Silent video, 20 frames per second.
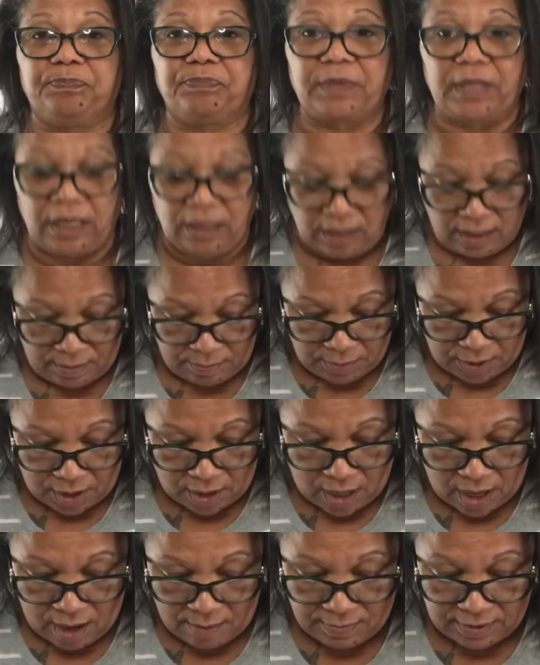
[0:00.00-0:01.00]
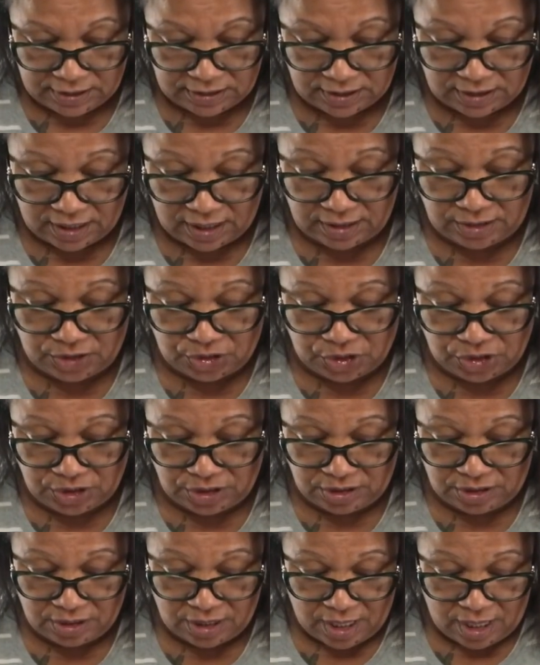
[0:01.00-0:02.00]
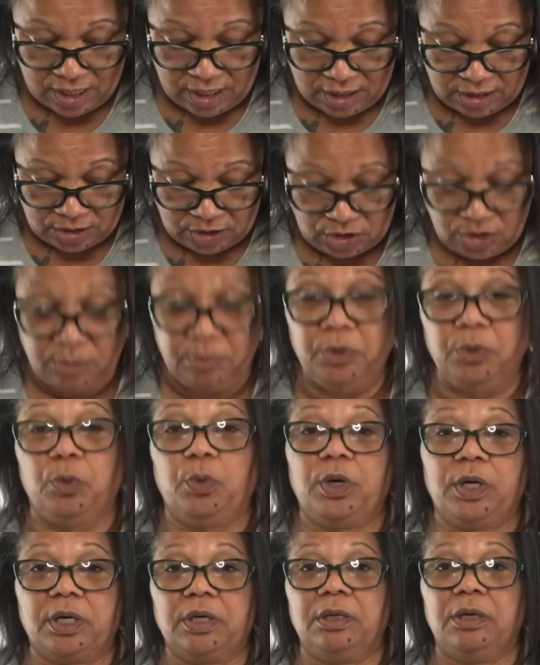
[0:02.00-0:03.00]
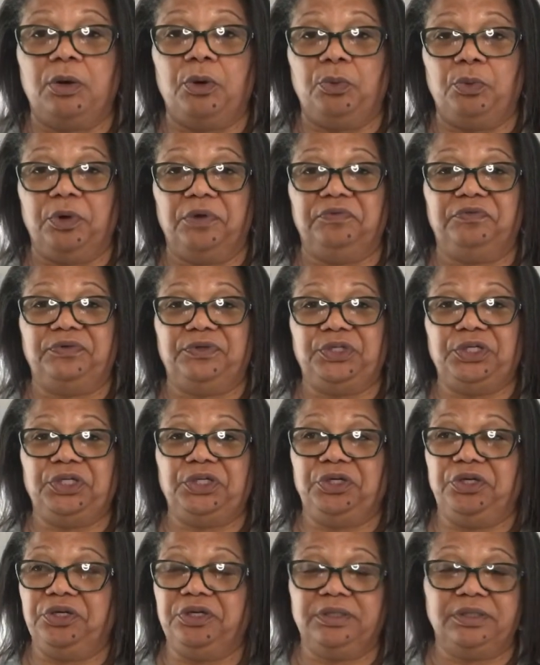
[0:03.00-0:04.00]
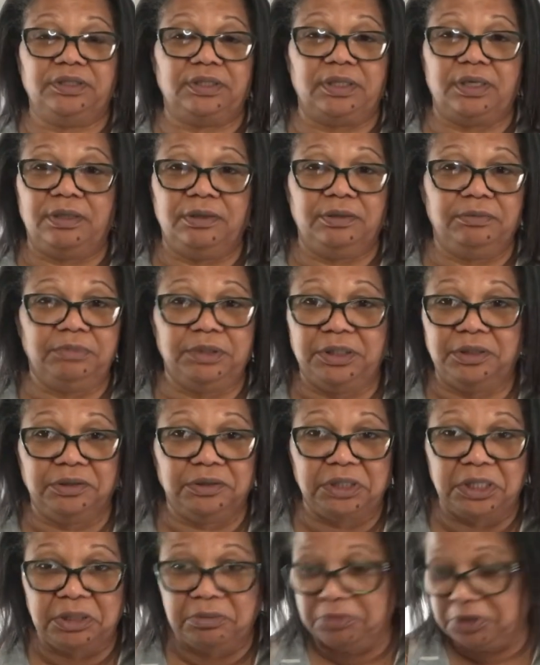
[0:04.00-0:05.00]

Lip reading: left me a comment and said she's been working on one for 10 years. I hope it don't take me